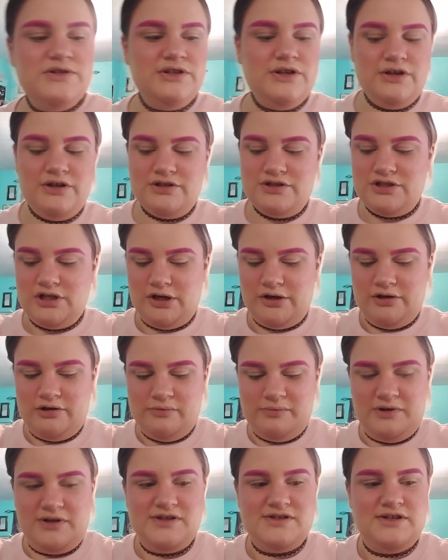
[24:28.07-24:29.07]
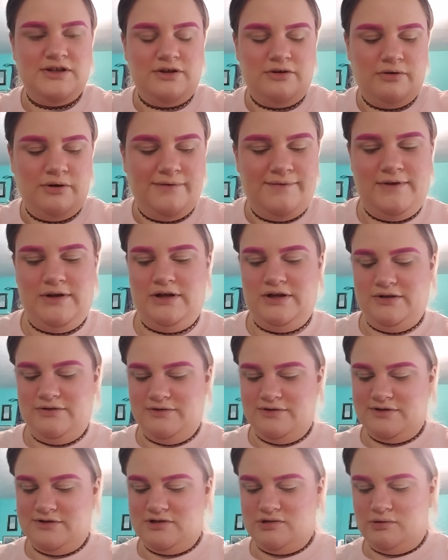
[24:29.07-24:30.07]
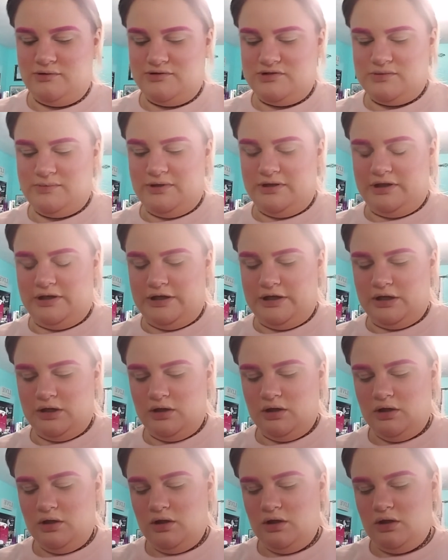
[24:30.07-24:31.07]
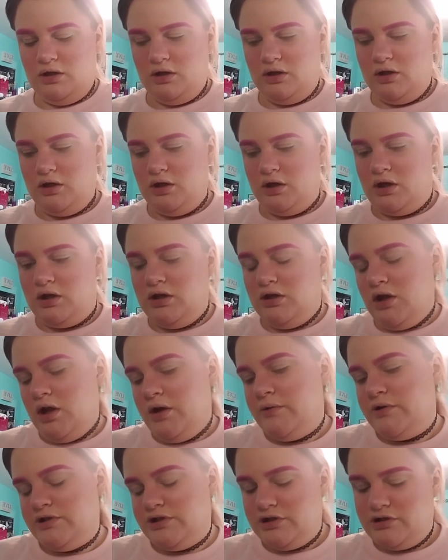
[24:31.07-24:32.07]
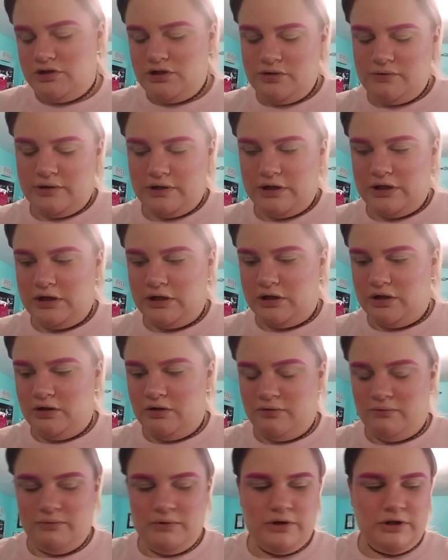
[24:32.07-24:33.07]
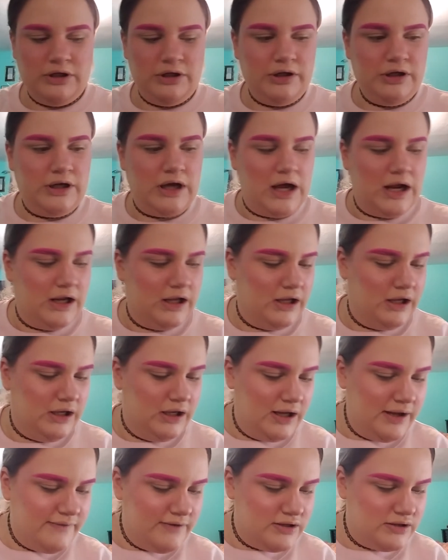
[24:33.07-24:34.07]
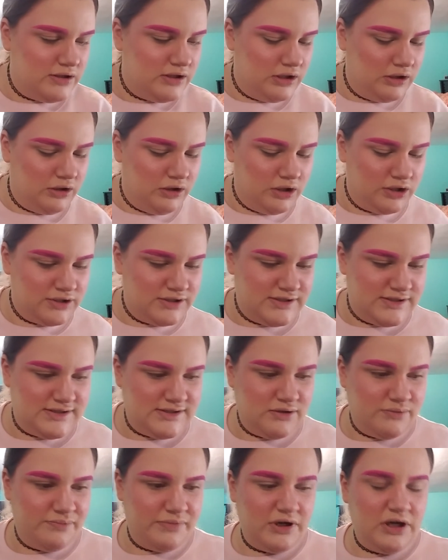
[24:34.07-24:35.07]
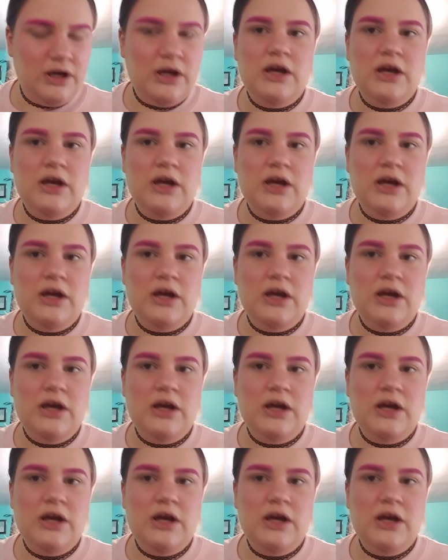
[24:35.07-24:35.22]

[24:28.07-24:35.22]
gonna show you because I know all videos are supposed to be like, you know what you're doing and you're really good at it and everything looks super.